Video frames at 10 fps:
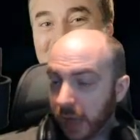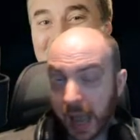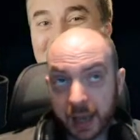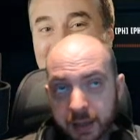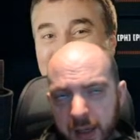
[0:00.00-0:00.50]

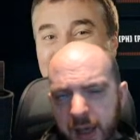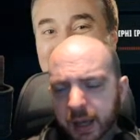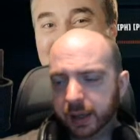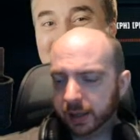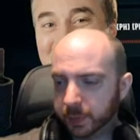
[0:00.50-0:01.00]
And
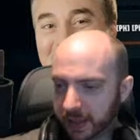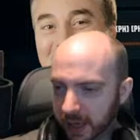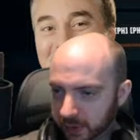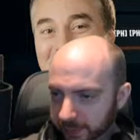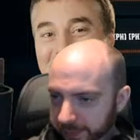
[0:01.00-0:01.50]
space
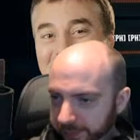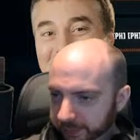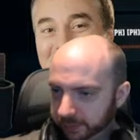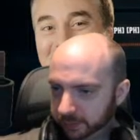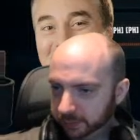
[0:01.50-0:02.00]
cows.
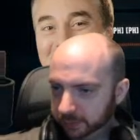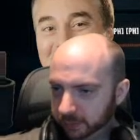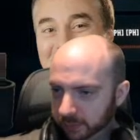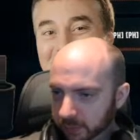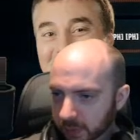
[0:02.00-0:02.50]

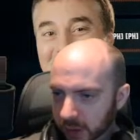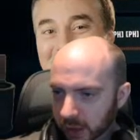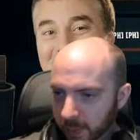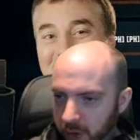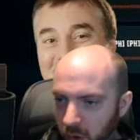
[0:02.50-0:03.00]

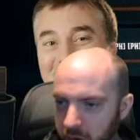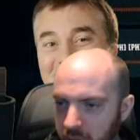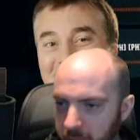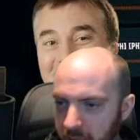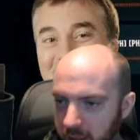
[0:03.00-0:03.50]
Can we dock
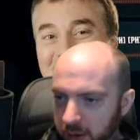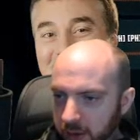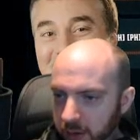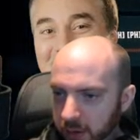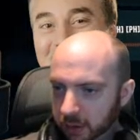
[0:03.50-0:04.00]
ships yet?
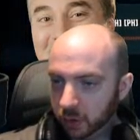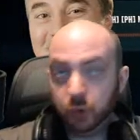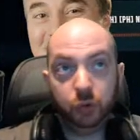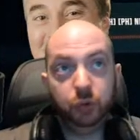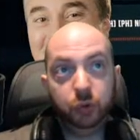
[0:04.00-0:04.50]

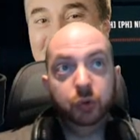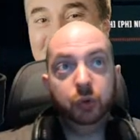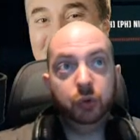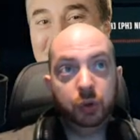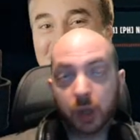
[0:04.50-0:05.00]

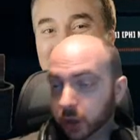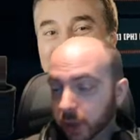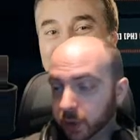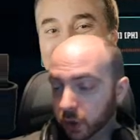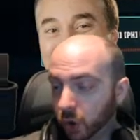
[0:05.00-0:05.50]
Large
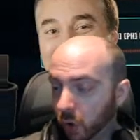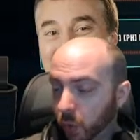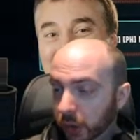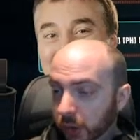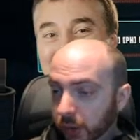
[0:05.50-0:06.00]
ships can dock
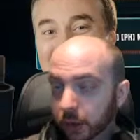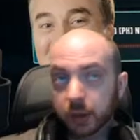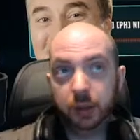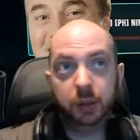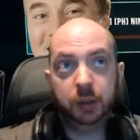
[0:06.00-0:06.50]
with
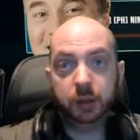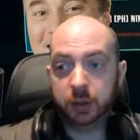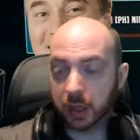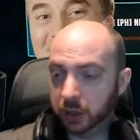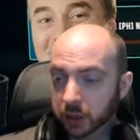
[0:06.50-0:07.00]

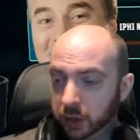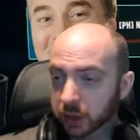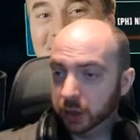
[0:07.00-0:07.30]
stations.